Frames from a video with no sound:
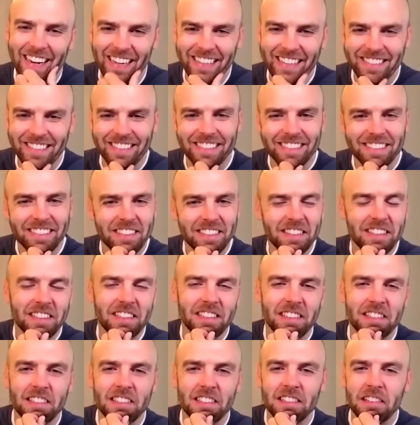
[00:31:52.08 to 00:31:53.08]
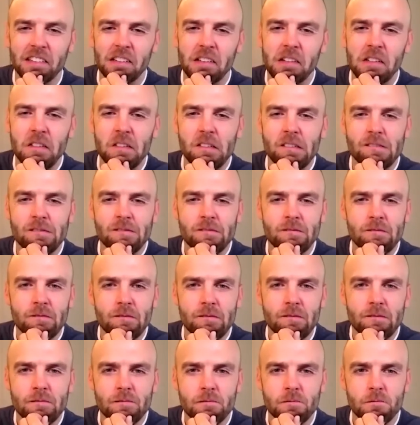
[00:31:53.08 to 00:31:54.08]
got you. And
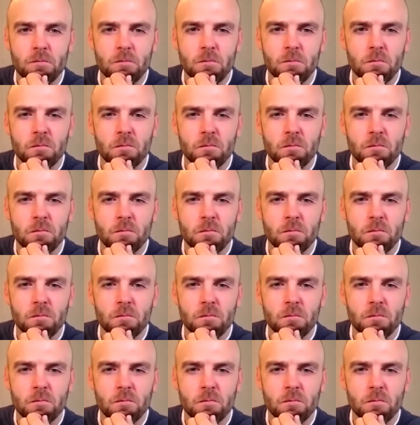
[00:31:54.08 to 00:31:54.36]
w-